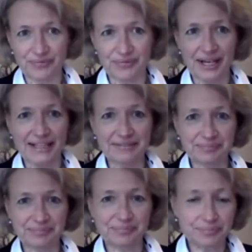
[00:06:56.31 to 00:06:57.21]
Okay.
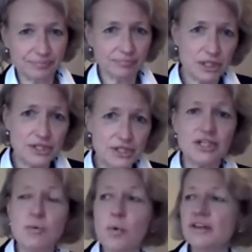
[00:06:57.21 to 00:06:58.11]

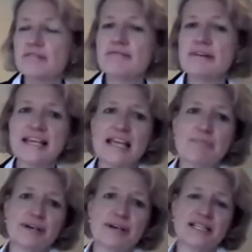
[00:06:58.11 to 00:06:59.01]
So what are the key
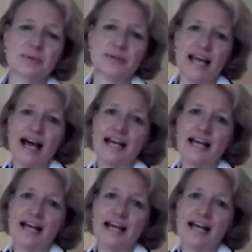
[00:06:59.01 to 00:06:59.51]
principles here?